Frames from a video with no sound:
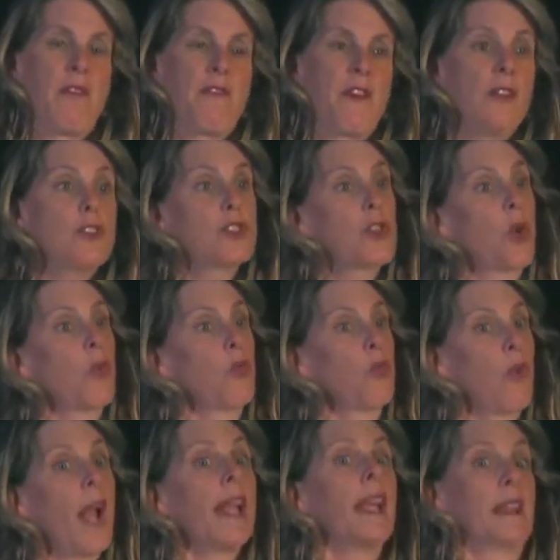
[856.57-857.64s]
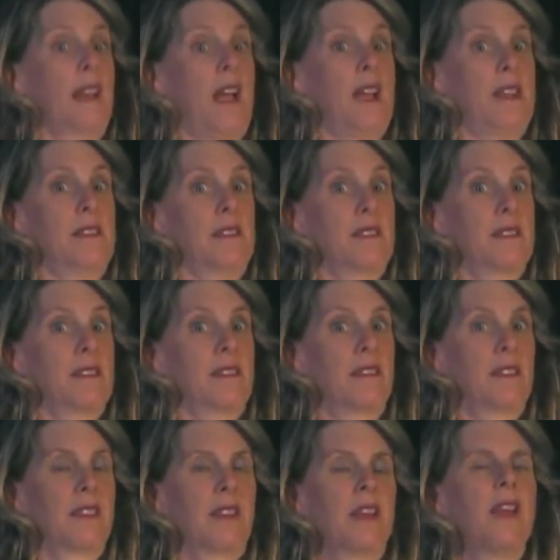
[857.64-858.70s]
felt so recognized.
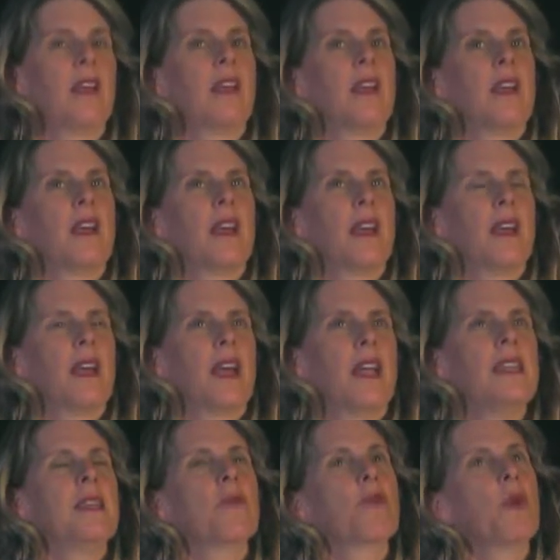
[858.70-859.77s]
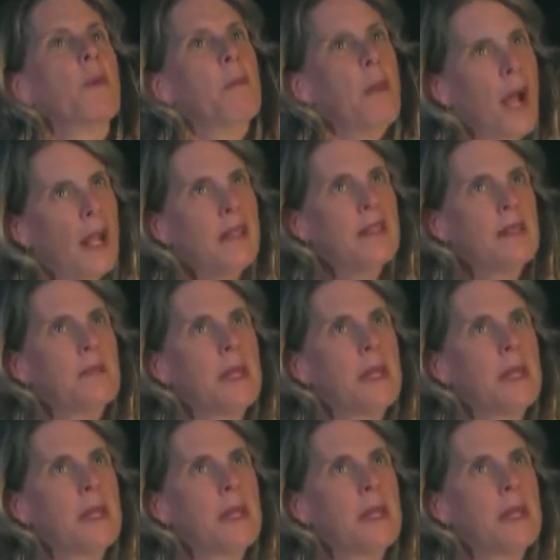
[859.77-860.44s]
And it reminded